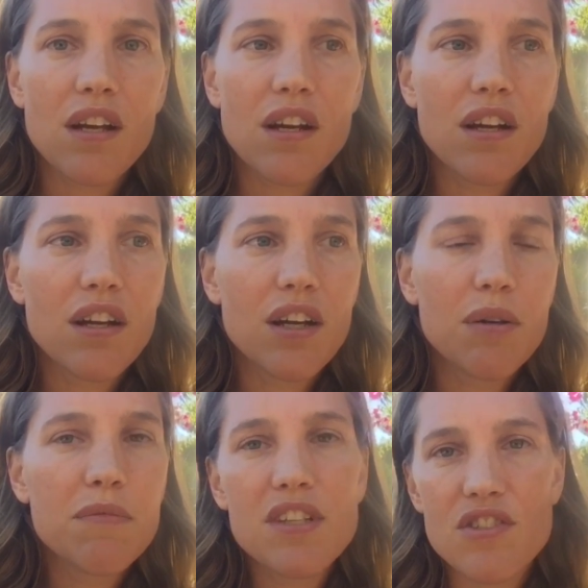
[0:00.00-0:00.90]

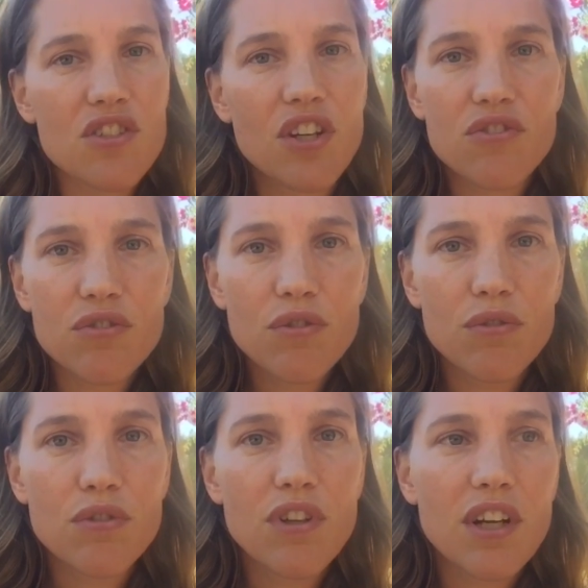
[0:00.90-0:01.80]
This is not
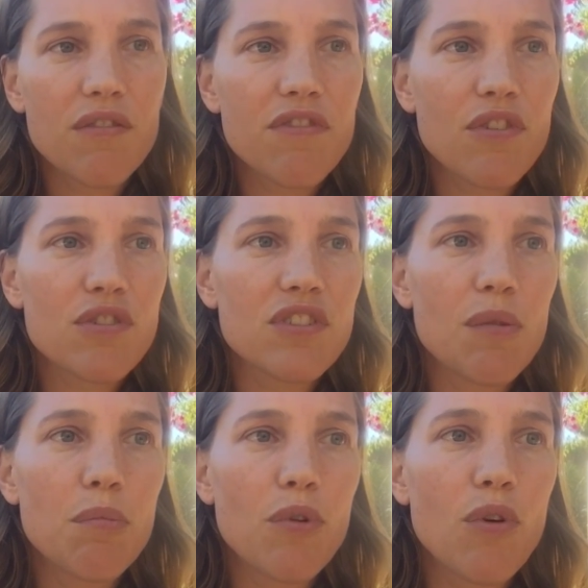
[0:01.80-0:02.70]
true. You can, for
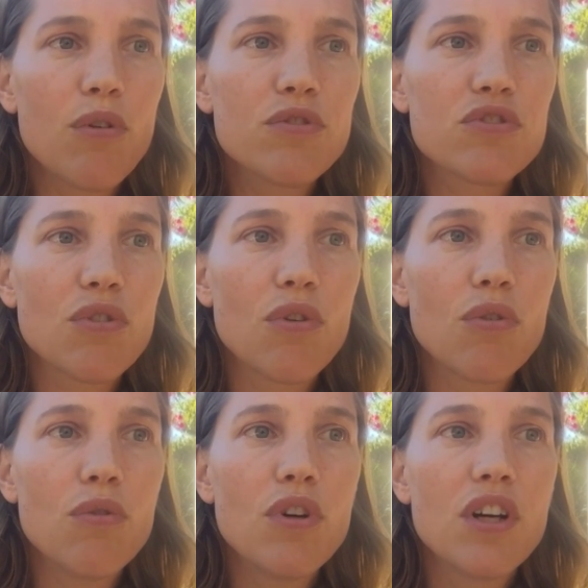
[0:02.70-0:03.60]
example,
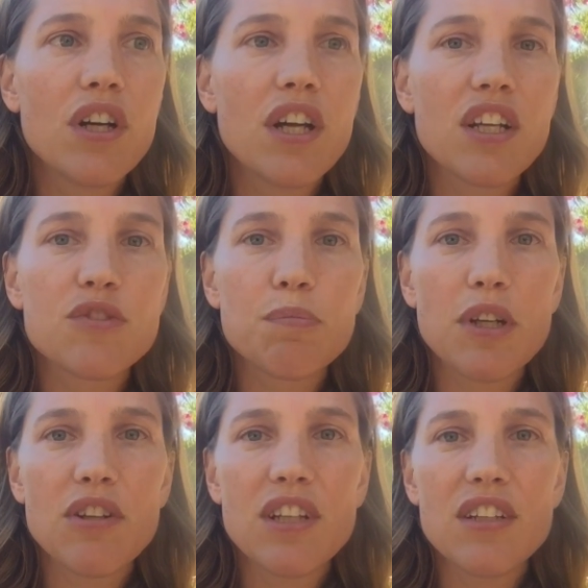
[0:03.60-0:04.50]
also
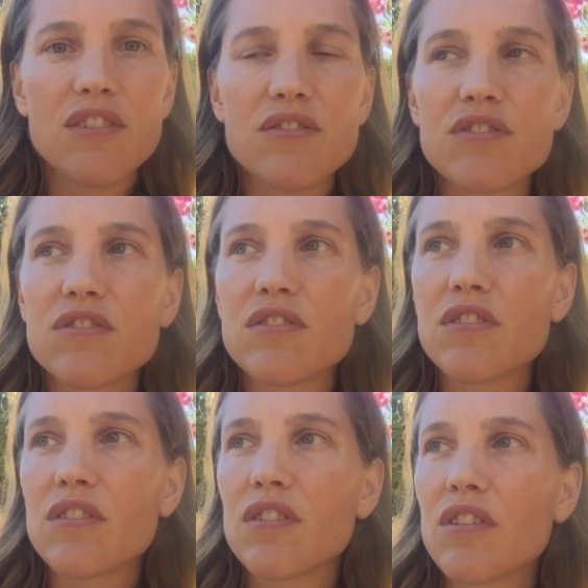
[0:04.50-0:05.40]
experience,
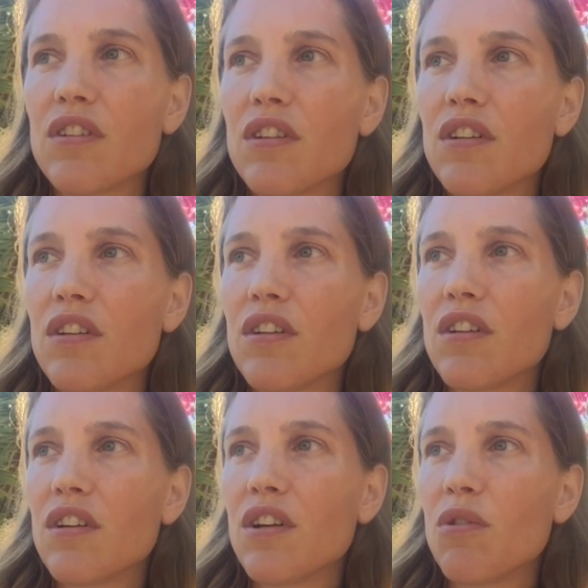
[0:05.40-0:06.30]

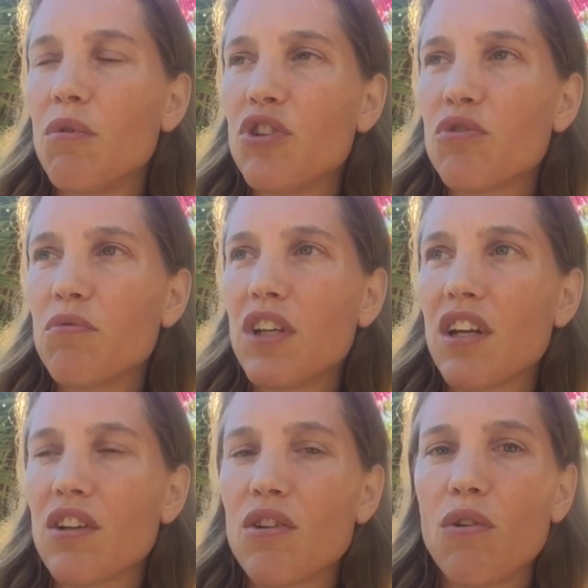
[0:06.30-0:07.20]
which we
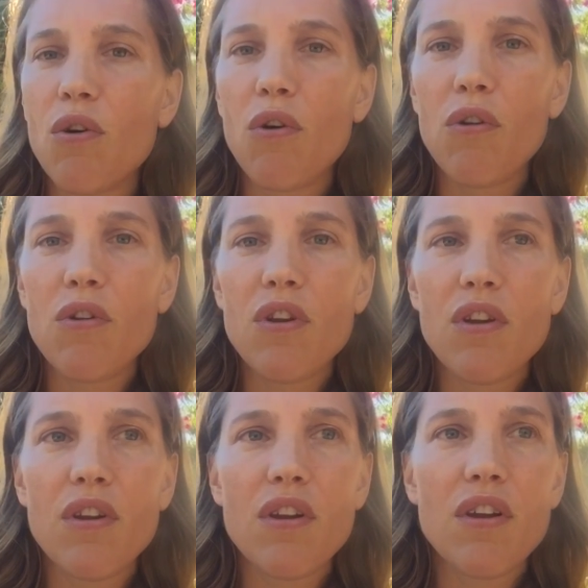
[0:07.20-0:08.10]
can call
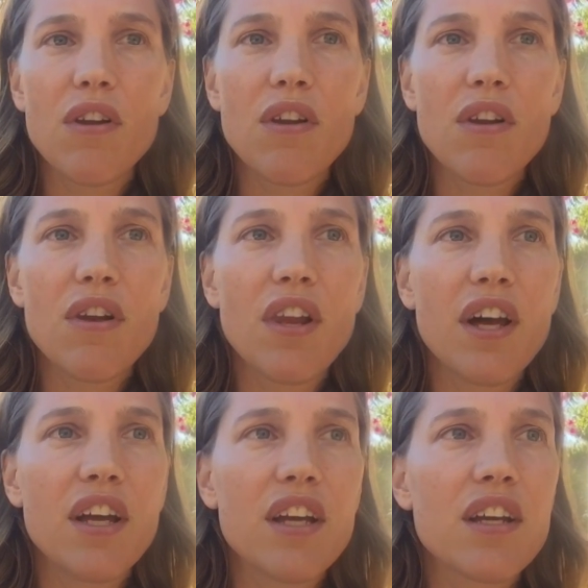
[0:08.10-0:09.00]

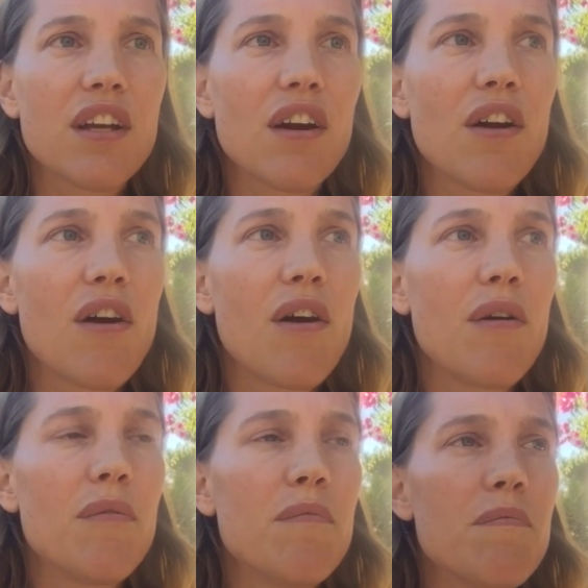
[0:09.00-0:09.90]
like a